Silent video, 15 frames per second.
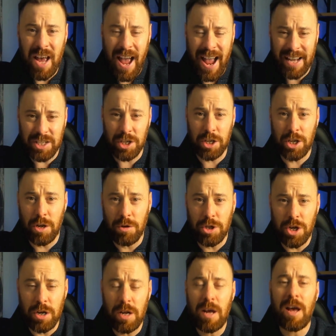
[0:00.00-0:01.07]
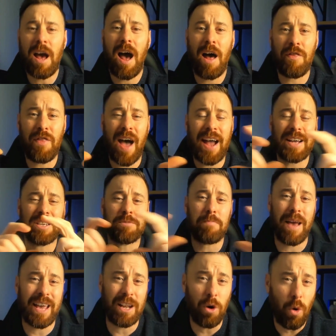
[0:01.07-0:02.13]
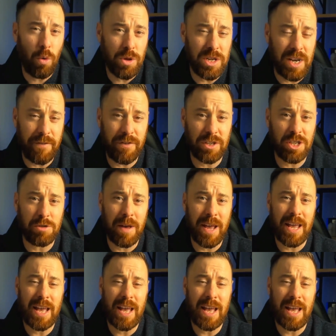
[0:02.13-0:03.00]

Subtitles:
execution, and that is making all the difference to me.